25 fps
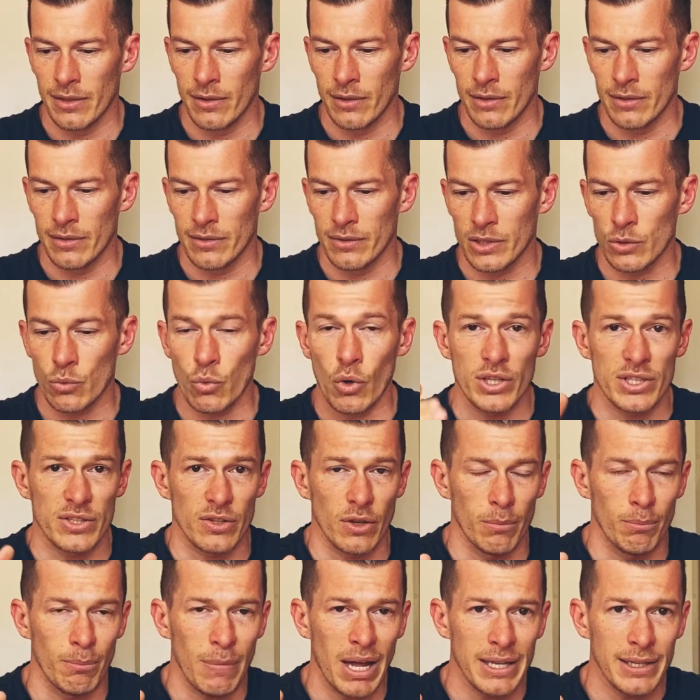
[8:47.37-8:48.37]
squats on
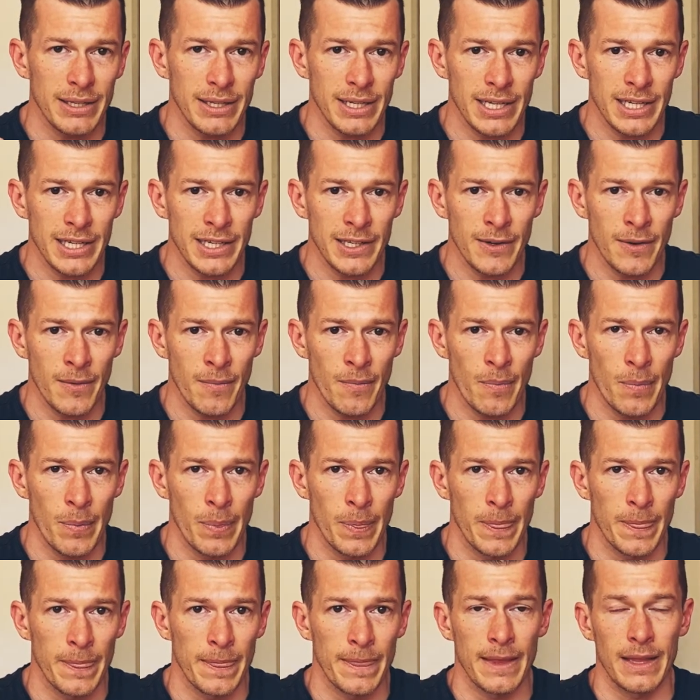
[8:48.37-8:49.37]
Monday,
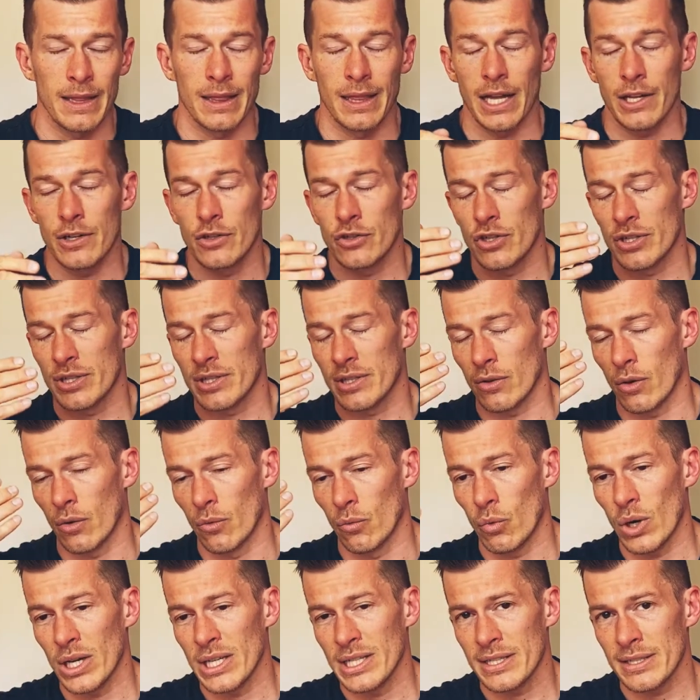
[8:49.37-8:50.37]
lunges on
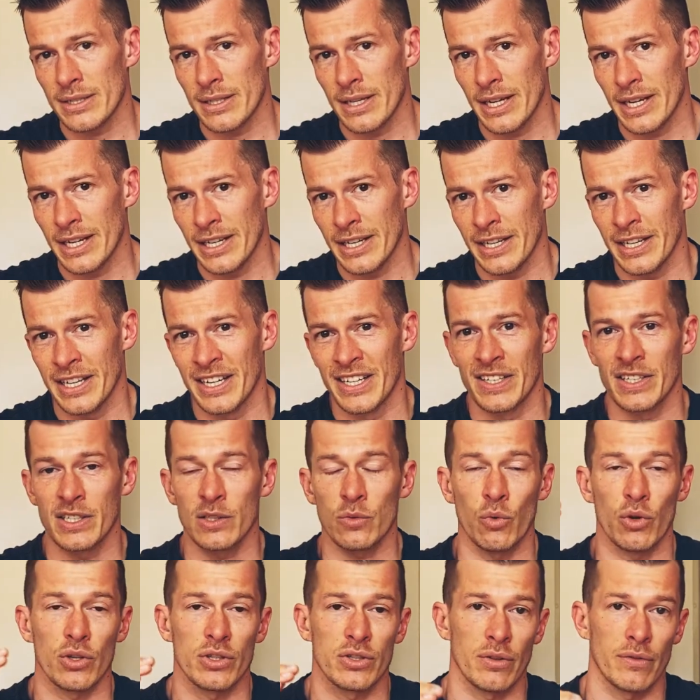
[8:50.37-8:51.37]
Wednesday,
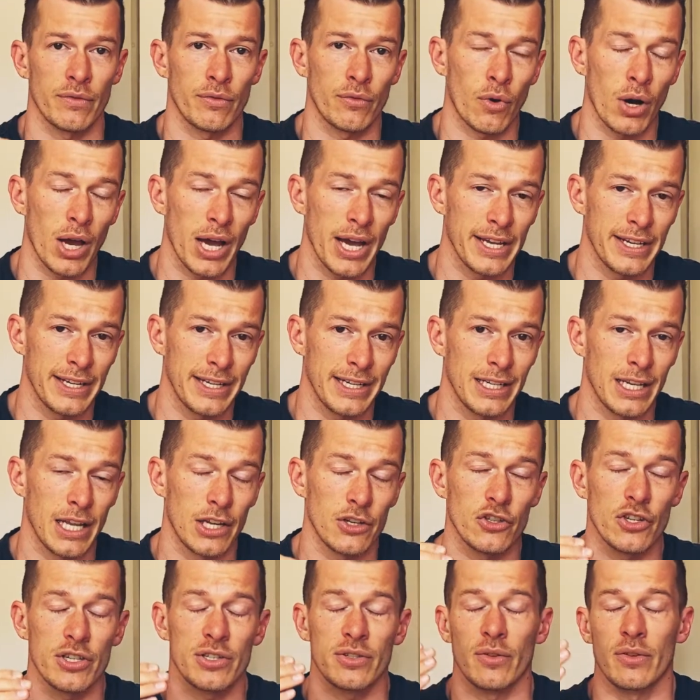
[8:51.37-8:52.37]
squats on Friday,
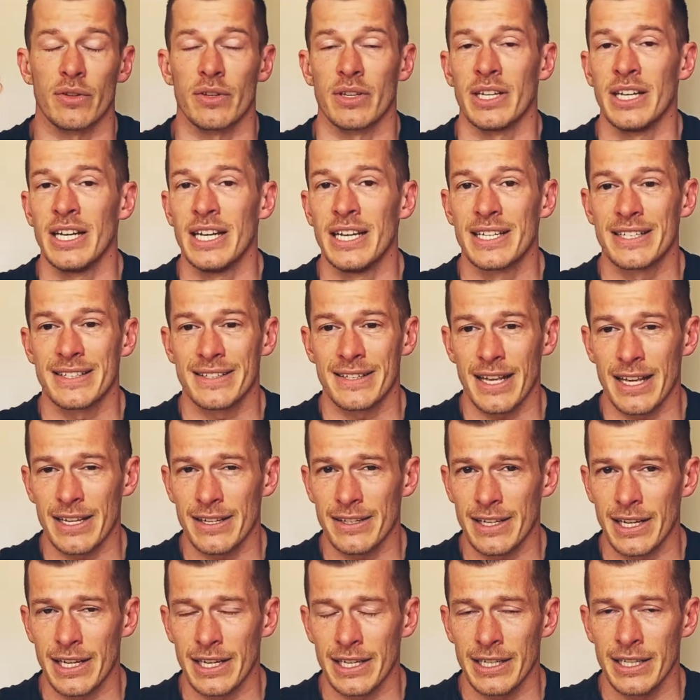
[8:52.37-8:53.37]
lunges on
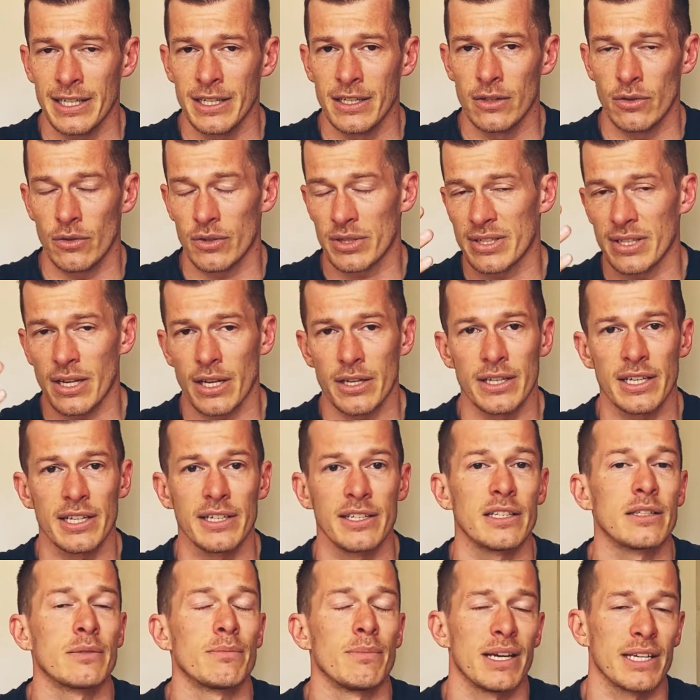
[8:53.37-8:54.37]
Saturday or Sunday,
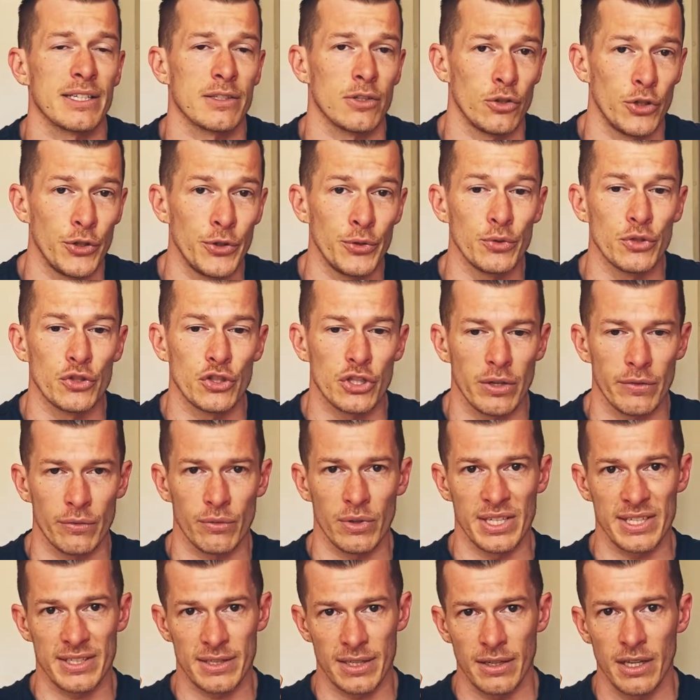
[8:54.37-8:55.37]
this makes a huge
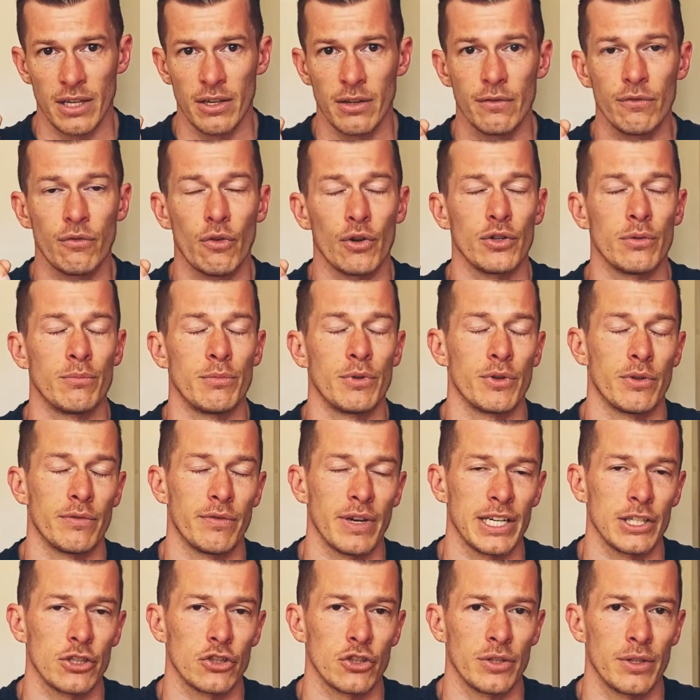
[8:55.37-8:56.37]
difference for your
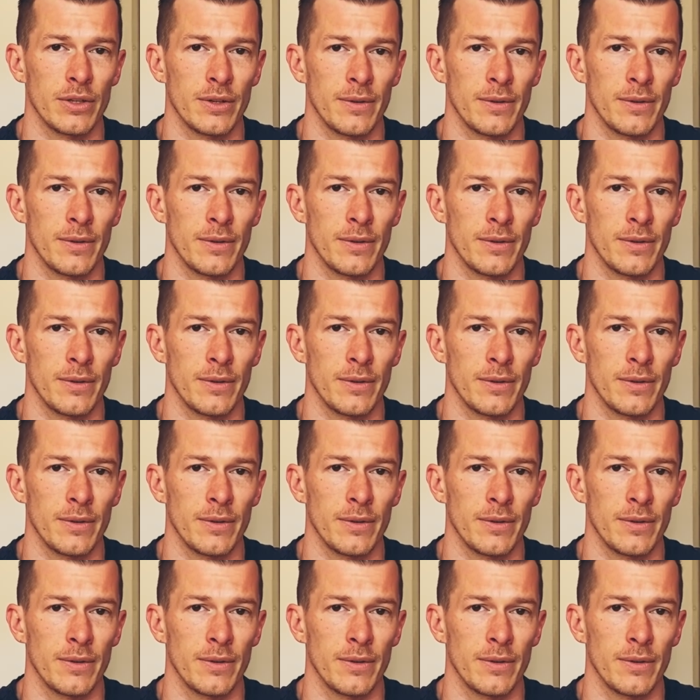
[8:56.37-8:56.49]
motivation.